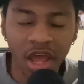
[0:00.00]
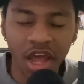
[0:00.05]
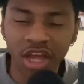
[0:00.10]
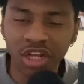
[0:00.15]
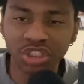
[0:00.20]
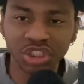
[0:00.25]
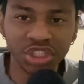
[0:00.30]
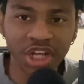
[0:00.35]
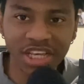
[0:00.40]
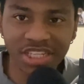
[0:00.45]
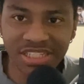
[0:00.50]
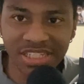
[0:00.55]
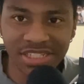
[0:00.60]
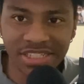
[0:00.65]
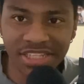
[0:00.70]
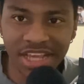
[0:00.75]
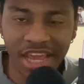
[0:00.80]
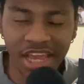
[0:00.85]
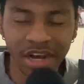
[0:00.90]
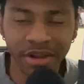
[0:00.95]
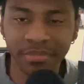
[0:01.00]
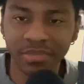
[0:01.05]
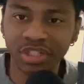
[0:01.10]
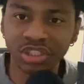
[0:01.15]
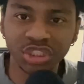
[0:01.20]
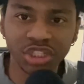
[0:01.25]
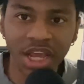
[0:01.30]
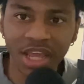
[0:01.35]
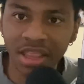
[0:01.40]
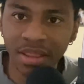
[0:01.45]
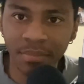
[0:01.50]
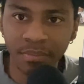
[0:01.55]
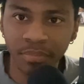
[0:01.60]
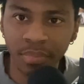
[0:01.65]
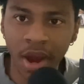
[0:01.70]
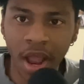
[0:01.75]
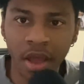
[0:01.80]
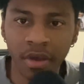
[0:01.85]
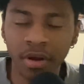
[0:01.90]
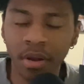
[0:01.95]
a Jason Tatum, a Jaylen
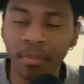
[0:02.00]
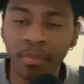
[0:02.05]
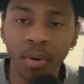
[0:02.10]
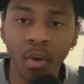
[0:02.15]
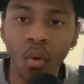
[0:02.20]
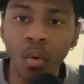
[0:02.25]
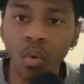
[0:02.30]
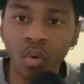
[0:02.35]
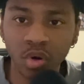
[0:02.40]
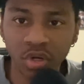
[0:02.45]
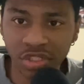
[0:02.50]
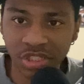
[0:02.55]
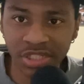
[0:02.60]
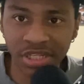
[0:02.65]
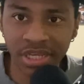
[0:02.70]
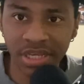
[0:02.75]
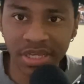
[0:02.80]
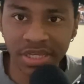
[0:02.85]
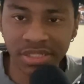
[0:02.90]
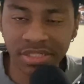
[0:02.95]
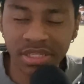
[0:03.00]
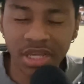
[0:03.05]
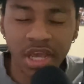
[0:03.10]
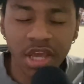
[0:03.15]
Brown, a Porzingis.